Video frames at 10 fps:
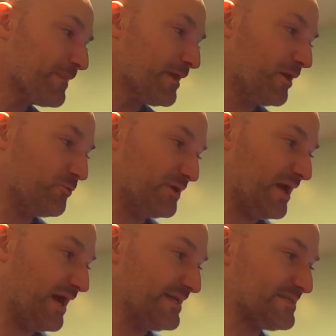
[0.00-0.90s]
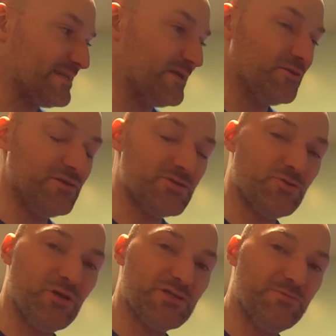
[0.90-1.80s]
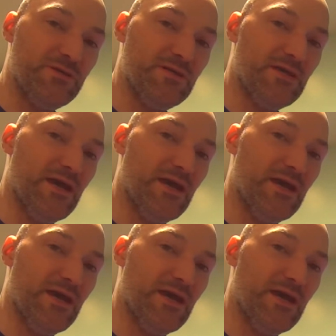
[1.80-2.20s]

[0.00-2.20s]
I went high scale. This cost me